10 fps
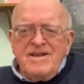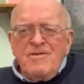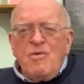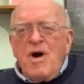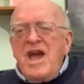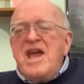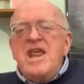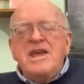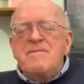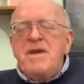Well,
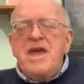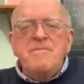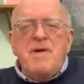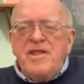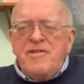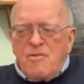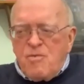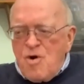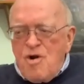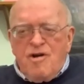anybody in the
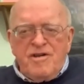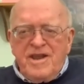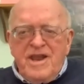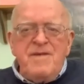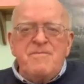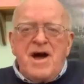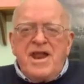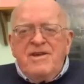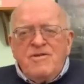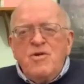world,
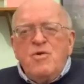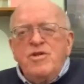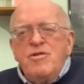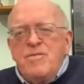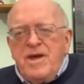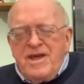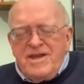anybody, who would you be?